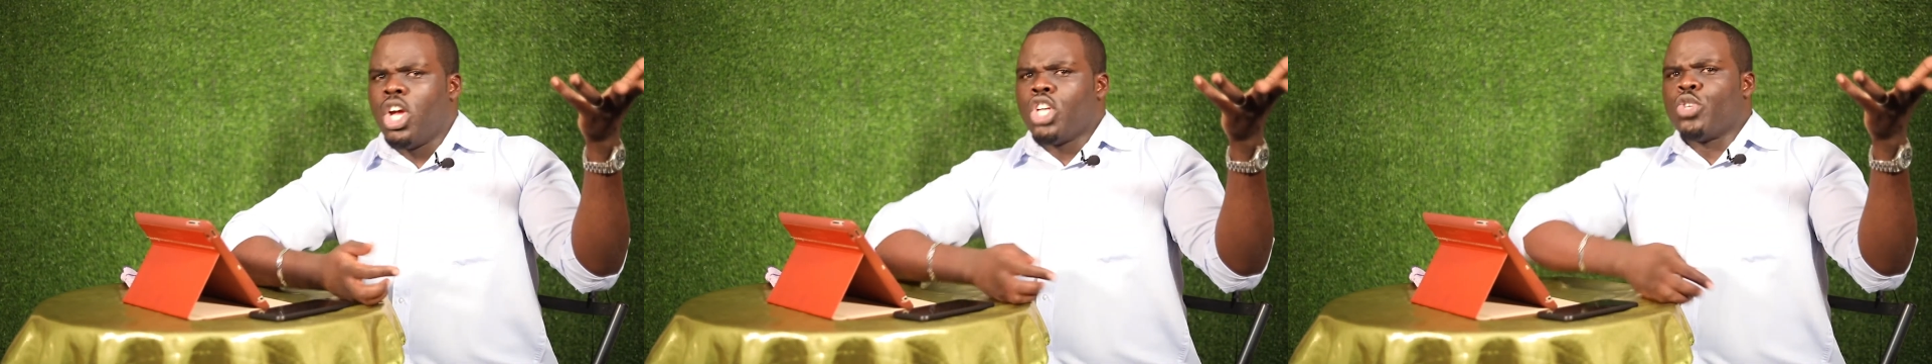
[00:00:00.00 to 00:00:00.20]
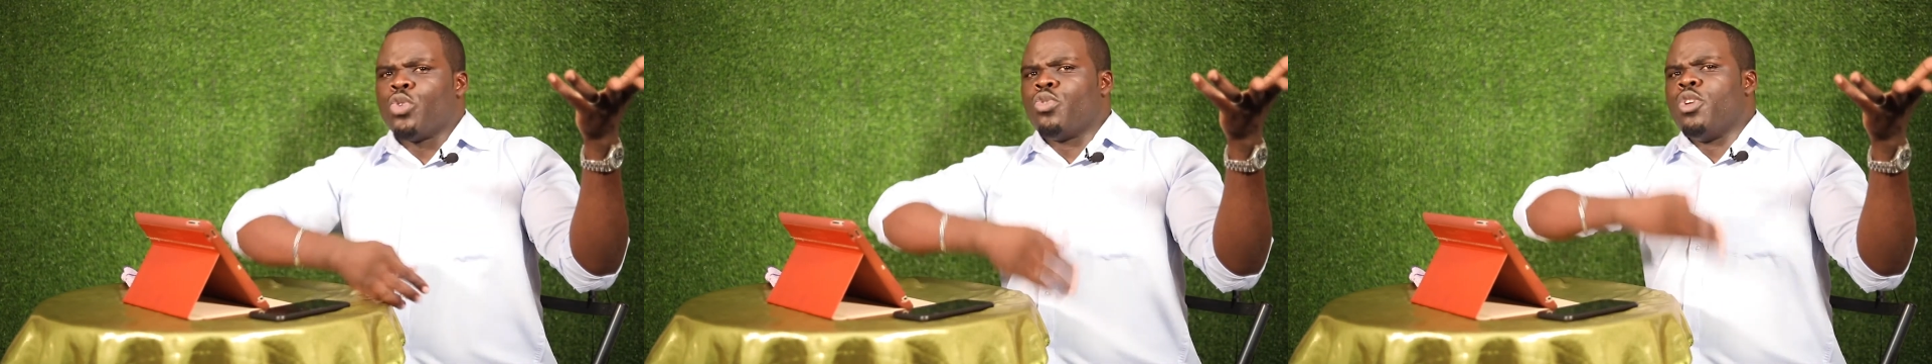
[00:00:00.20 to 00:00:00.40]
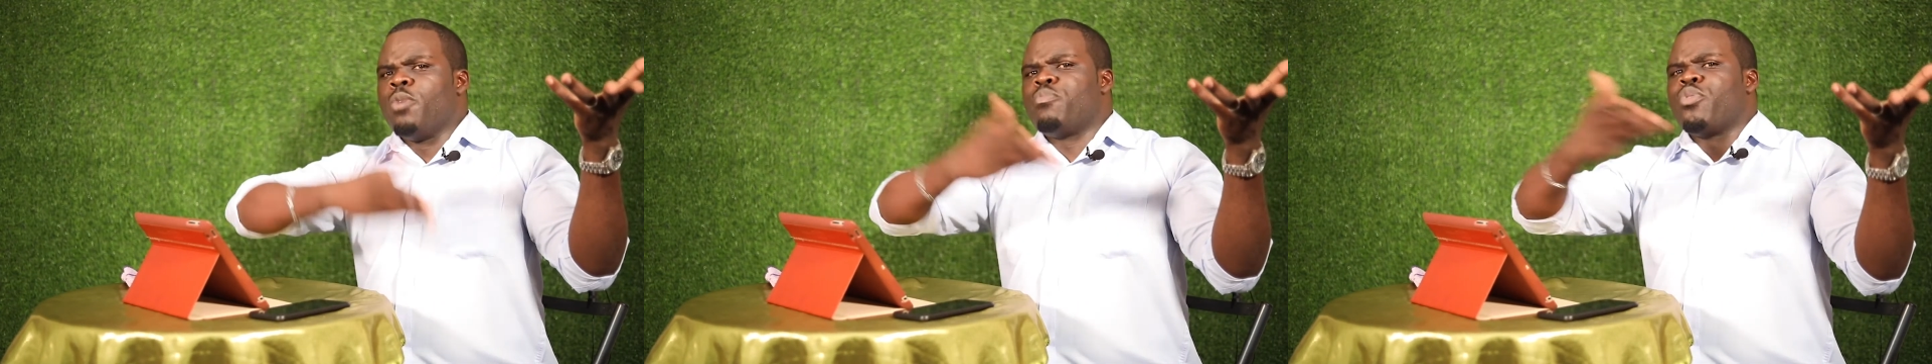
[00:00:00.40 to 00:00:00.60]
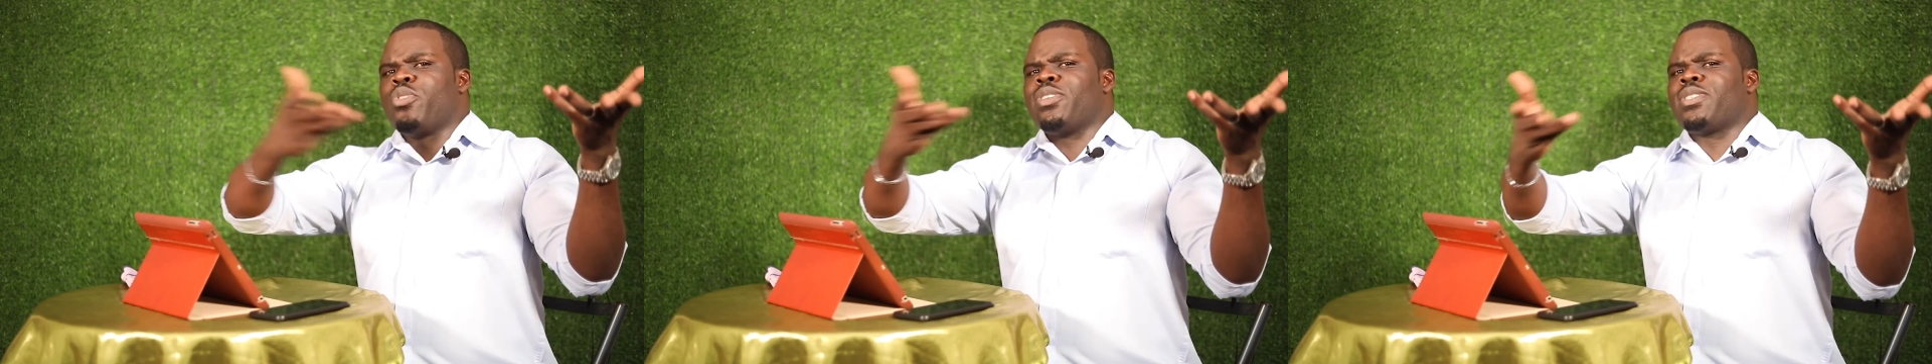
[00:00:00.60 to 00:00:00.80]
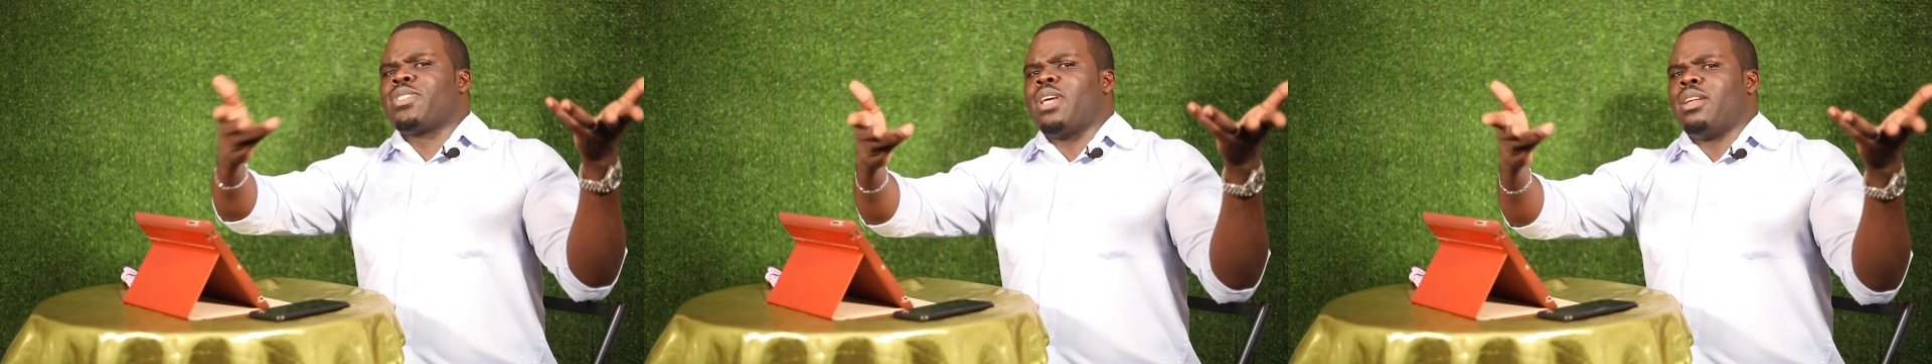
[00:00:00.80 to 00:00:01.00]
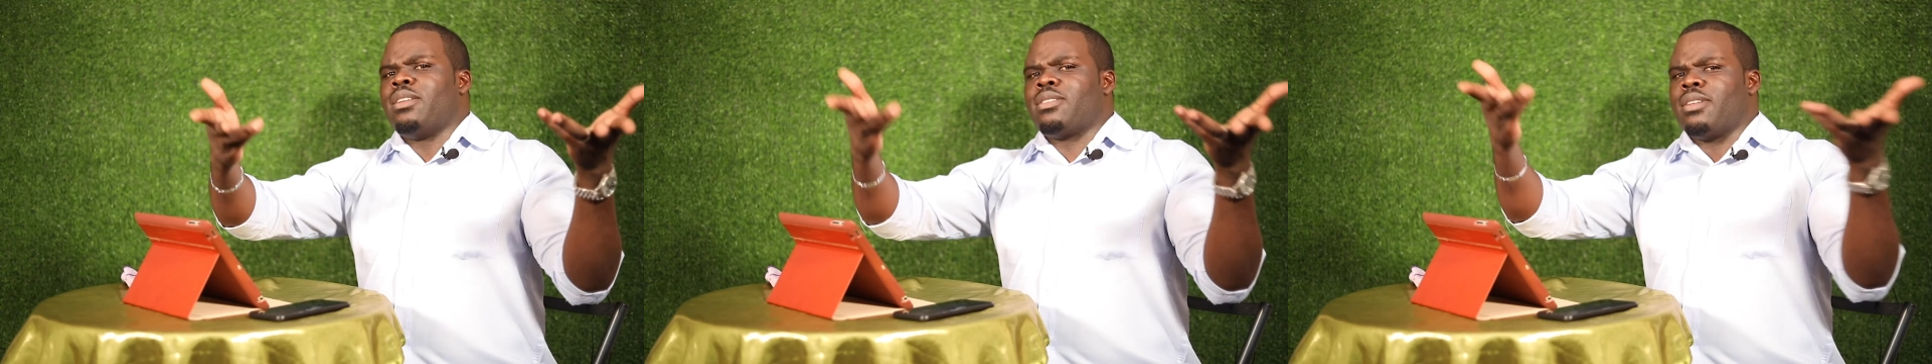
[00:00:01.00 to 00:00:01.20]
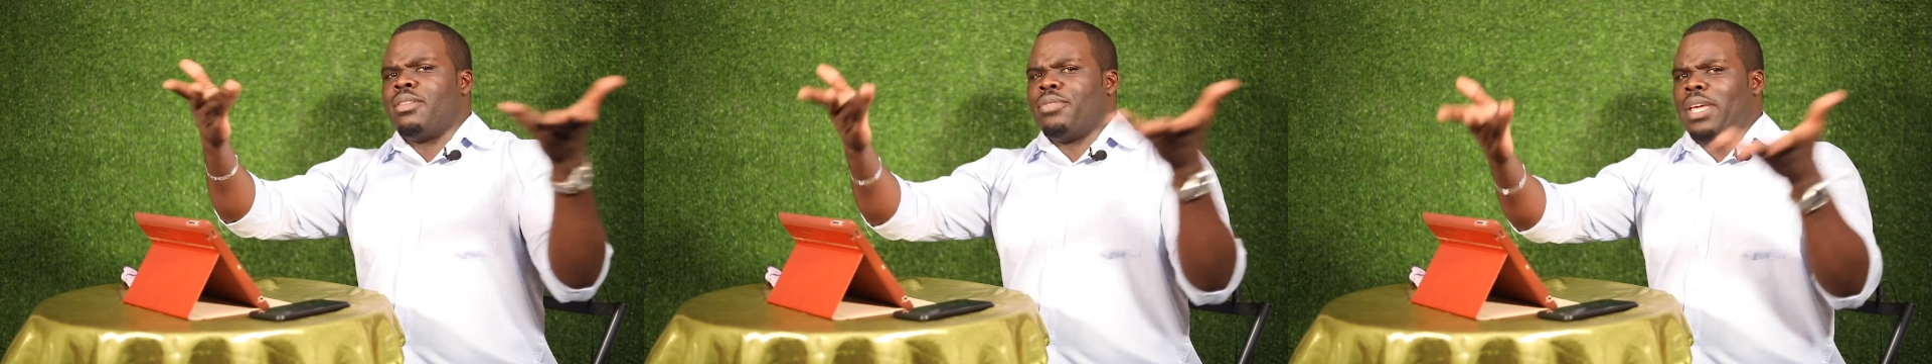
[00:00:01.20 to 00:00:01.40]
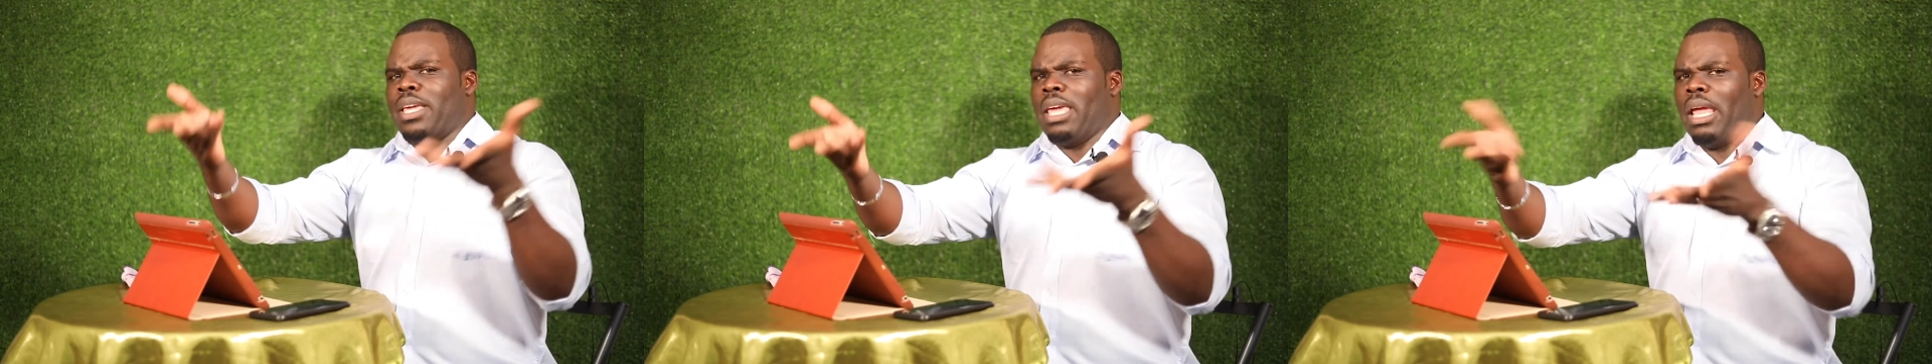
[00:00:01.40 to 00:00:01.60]
to represent
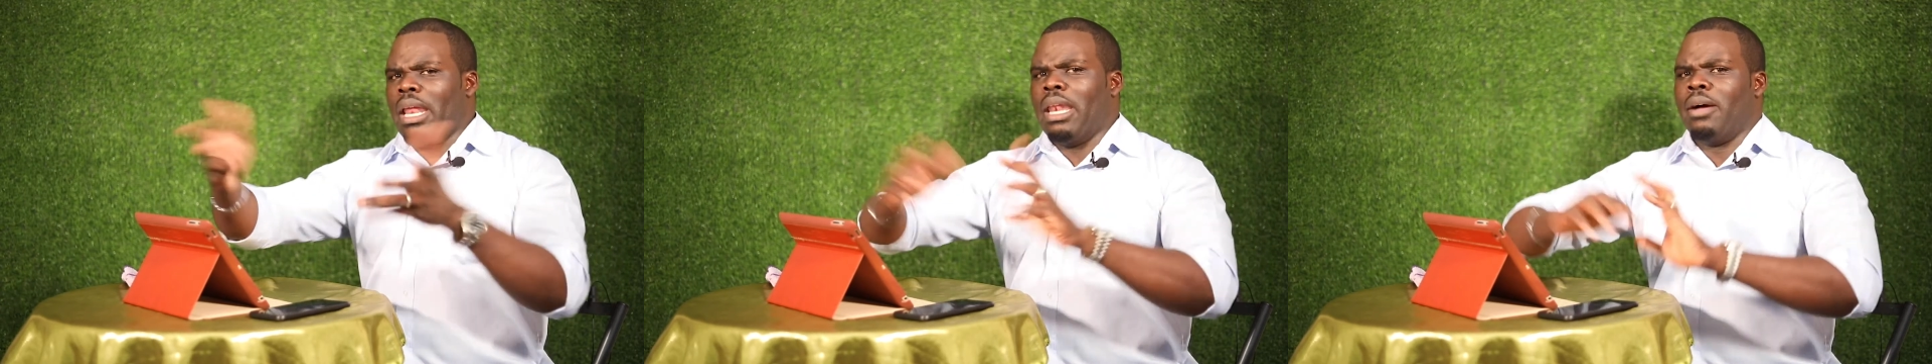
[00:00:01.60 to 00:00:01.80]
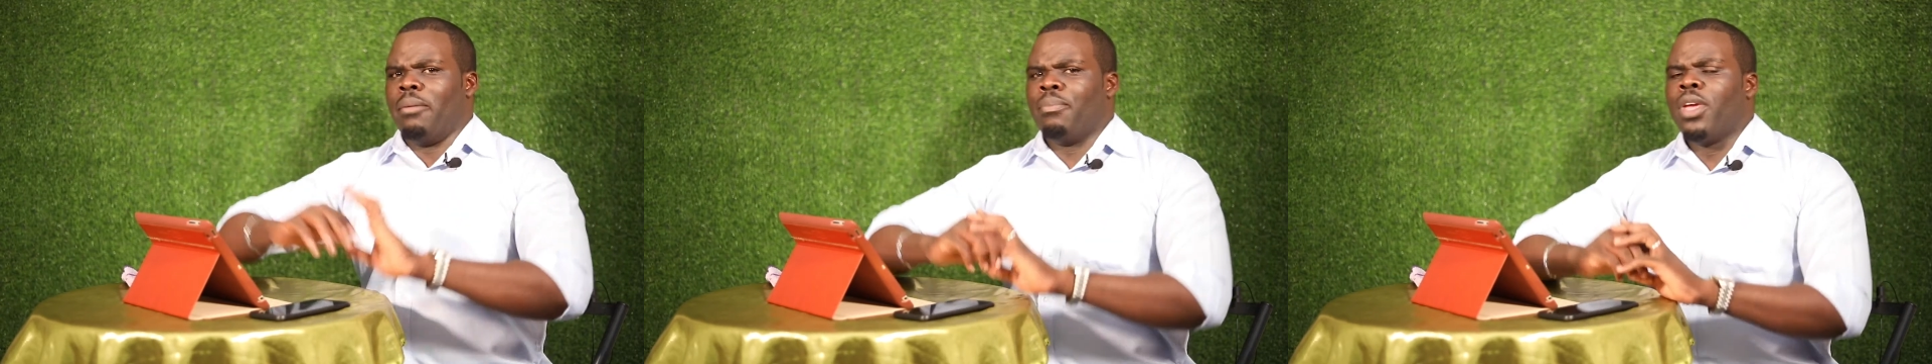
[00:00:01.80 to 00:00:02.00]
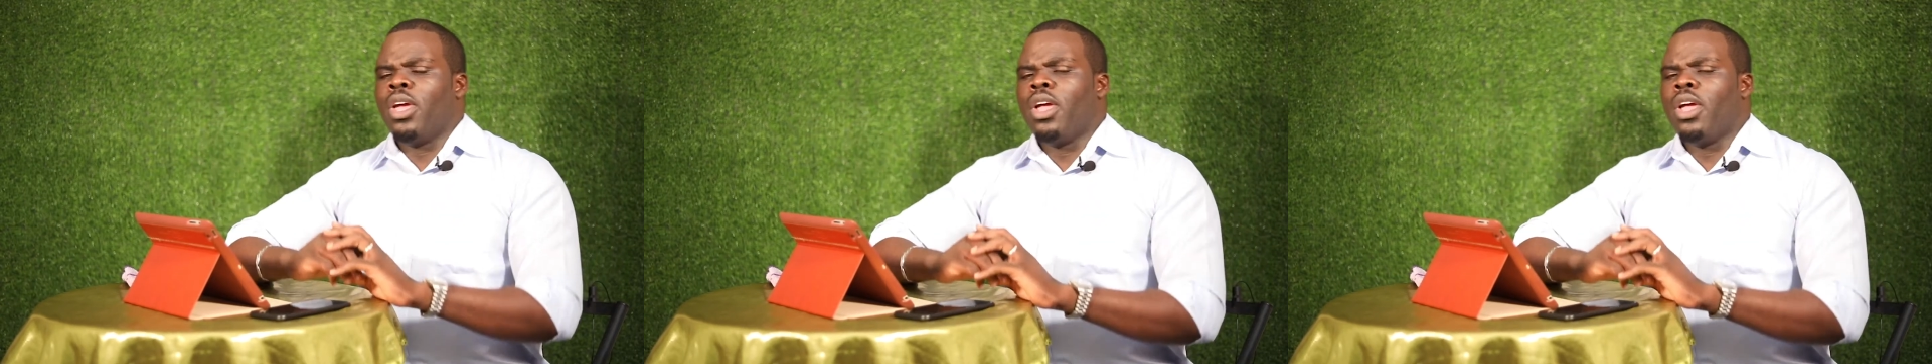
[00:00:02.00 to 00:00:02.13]
the kingdom.